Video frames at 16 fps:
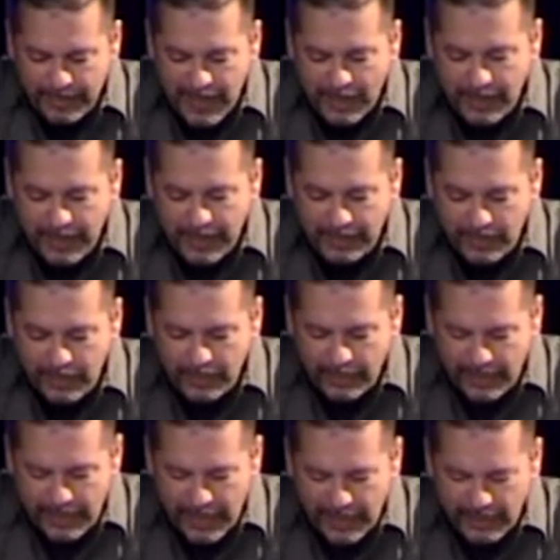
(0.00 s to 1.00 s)
Now, I want to give you
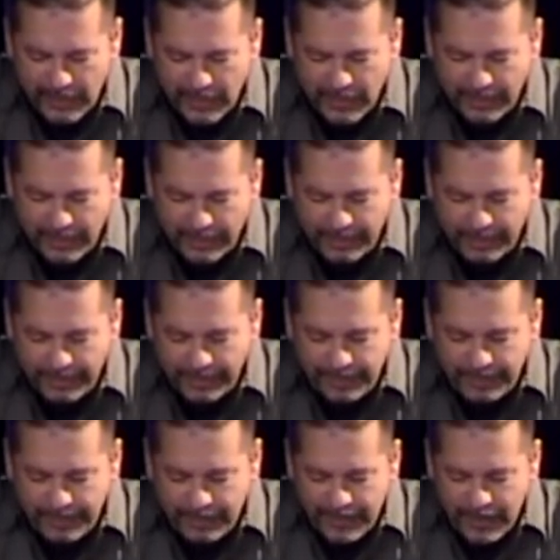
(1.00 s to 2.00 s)
a chance
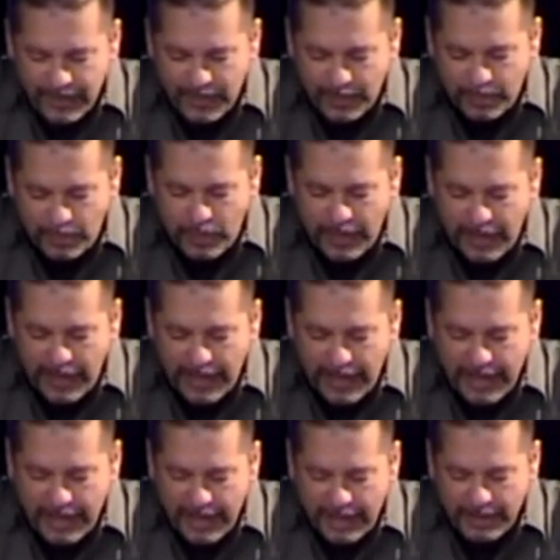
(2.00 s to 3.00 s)
to pray
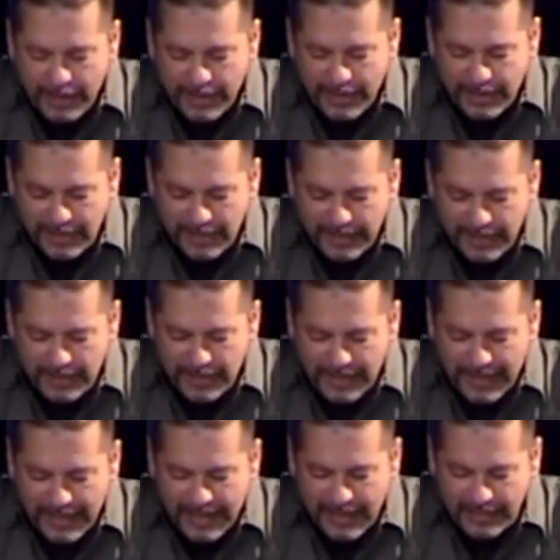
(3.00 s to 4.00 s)
today, and I'm just going to lead you
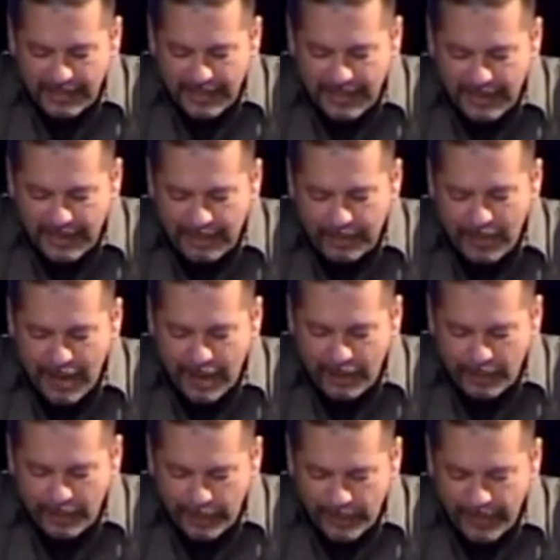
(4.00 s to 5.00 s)
in kind of a, a
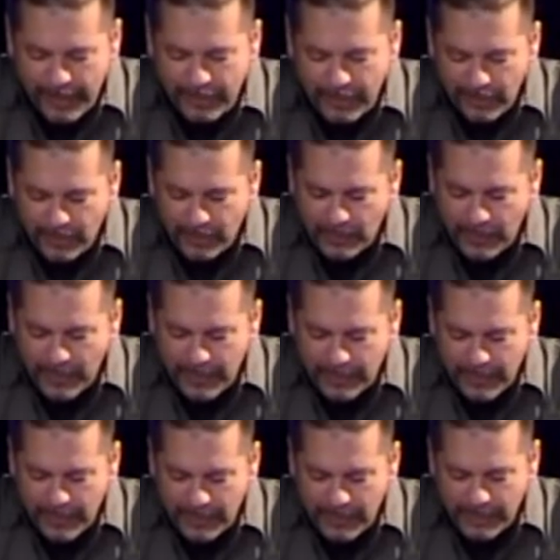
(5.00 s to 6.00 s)
model. Put it in your own
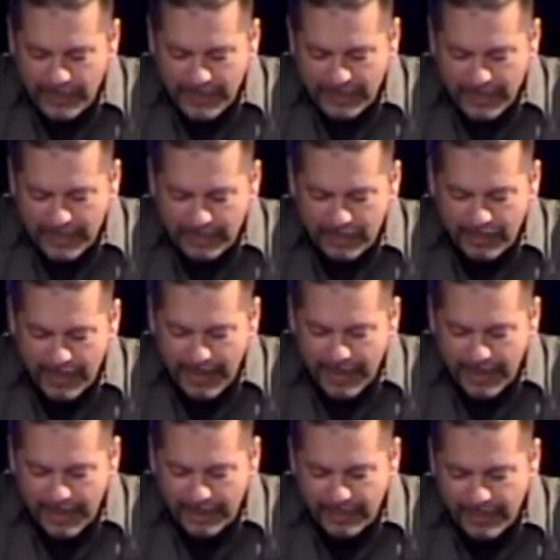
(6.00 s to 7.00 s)
words, but you can say something right
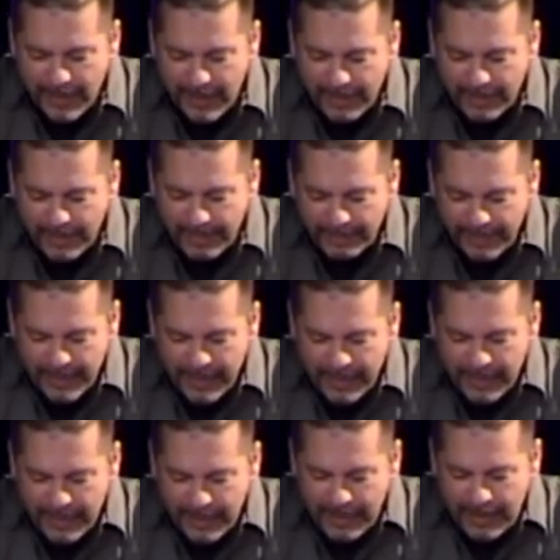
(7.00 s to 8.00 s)
now like, Father,
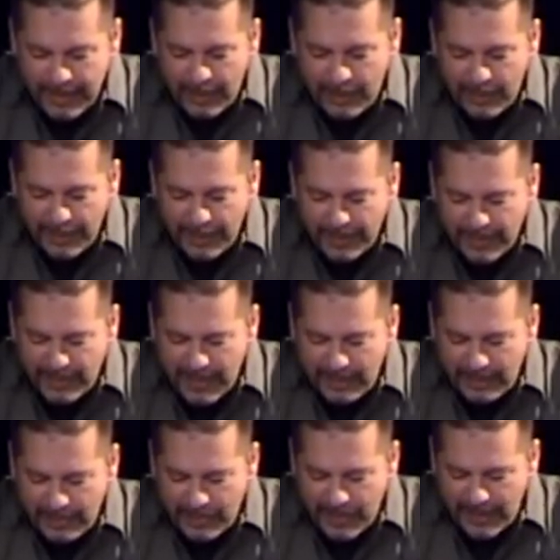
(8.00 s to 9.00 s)
I want to
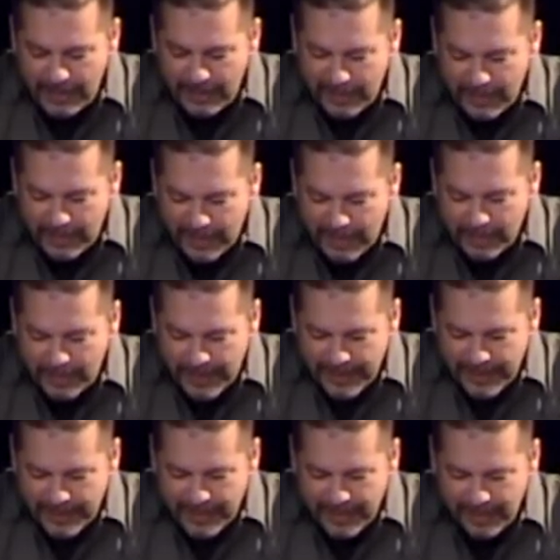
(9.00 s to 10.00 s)
accept Jesus as my
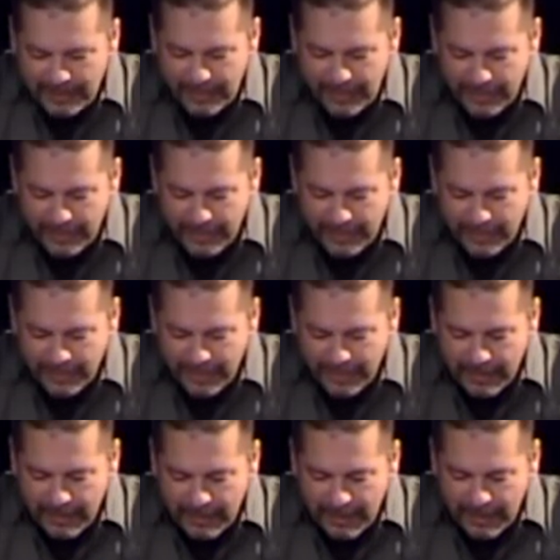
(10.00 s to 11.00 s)
Savior.
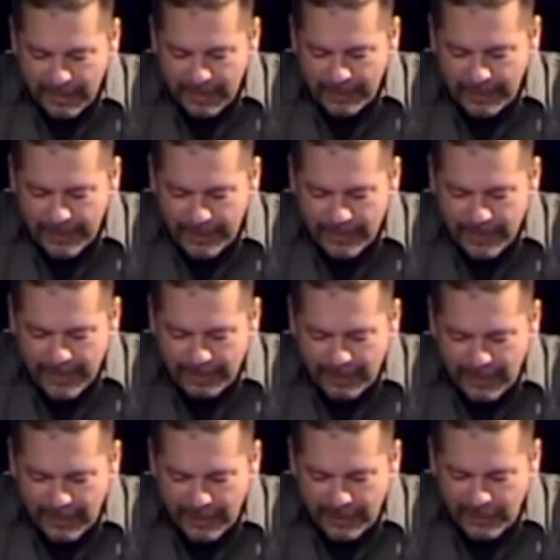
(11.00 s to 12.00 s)
I want to
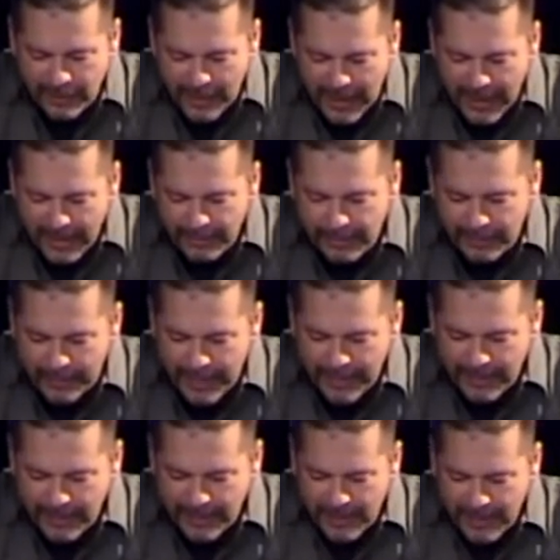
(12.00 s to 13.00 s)
accept that you died for
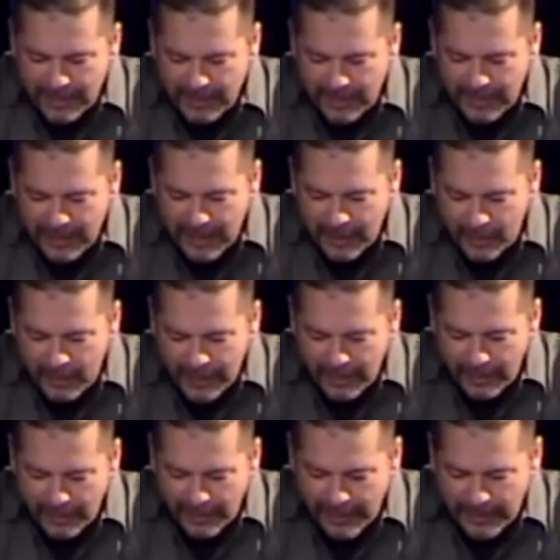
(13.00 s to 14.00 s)
my sins to take away
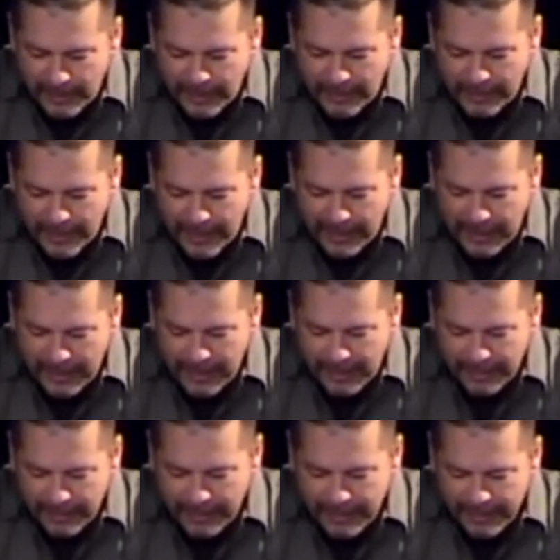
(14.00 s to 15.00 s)
all the guilt of my
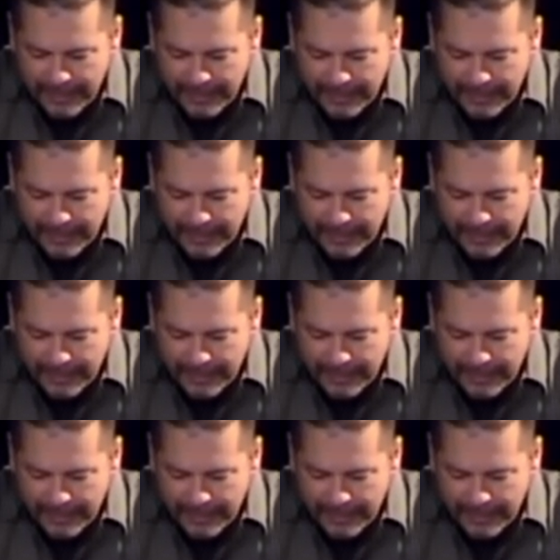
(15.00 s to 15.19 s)
life.